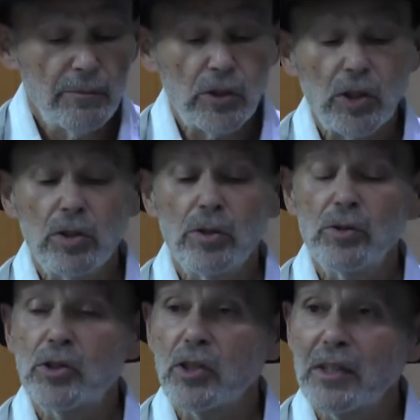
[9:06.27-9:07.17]
This
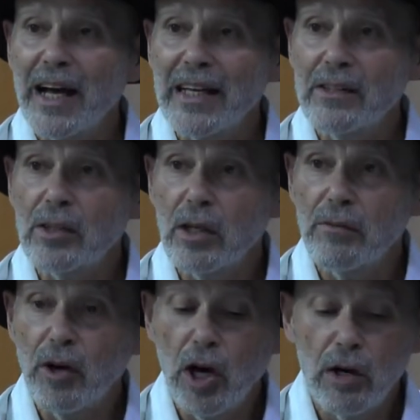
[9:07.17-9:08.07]
alludes to the ninth
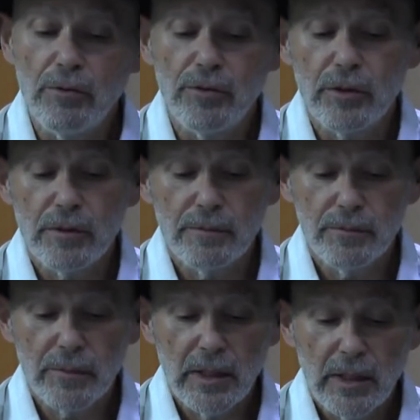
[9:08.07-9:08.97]
of Av,
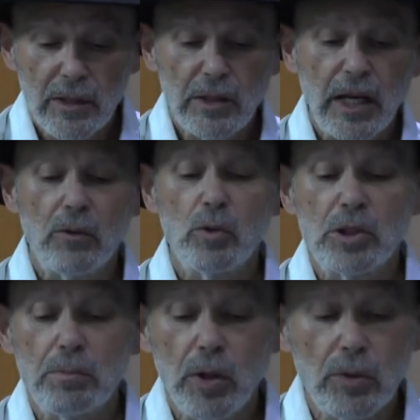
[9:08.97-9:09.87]
the day on
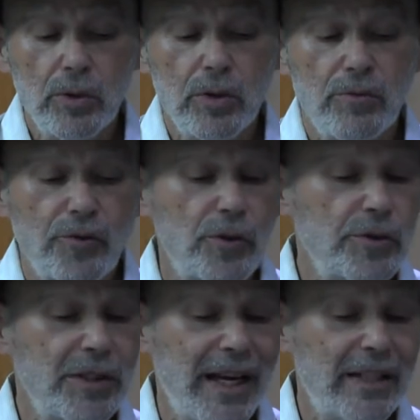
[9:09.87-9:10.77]
which both the
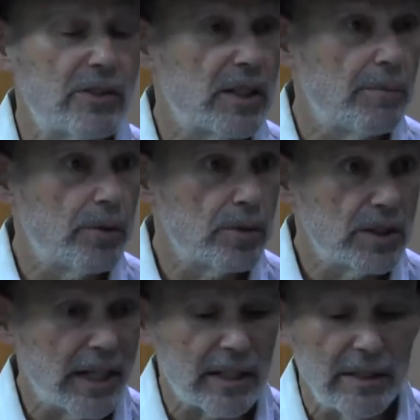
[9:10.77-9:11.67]
first and
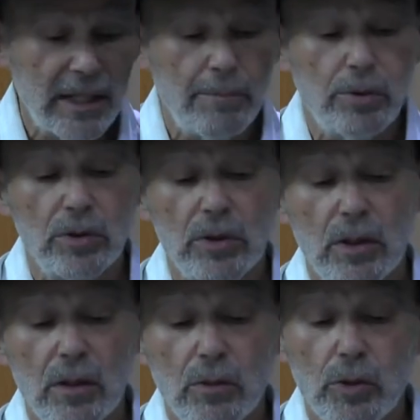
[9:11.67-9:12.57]
second temples
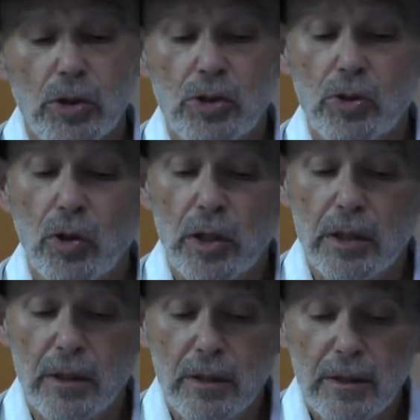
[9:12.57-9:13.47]
were destroyed,